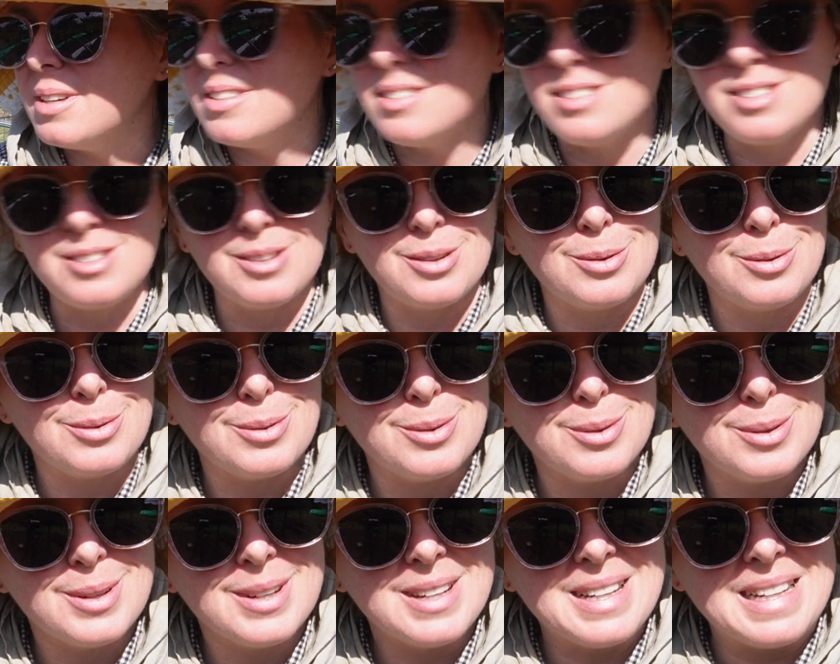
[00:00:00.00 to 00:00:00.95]
so
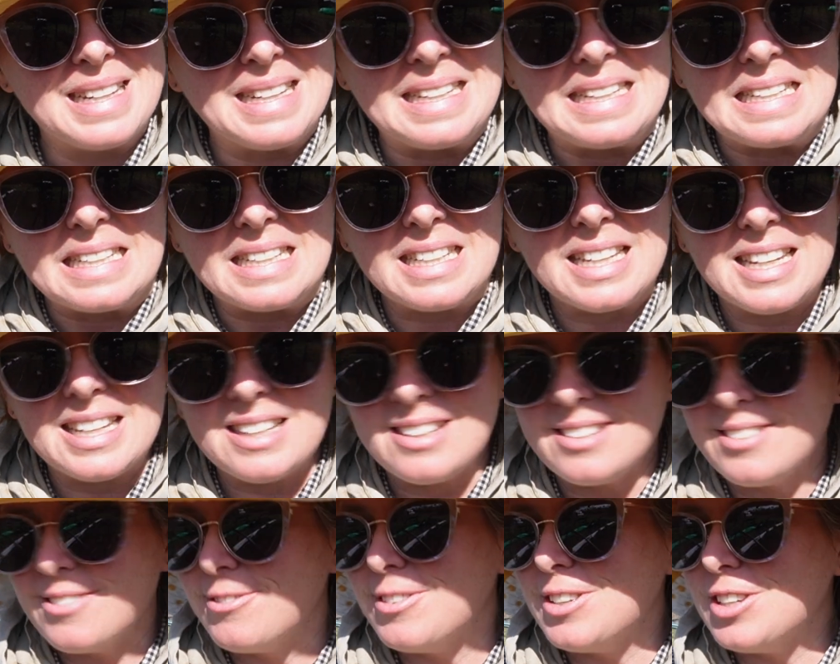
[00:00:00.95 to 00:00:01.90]
yeah,
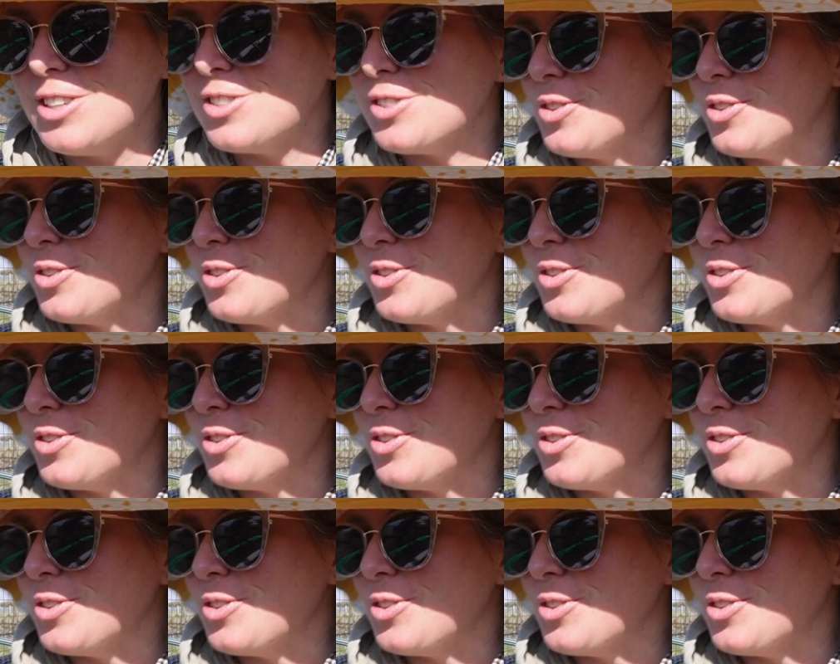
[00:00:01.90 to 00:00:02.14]
fingers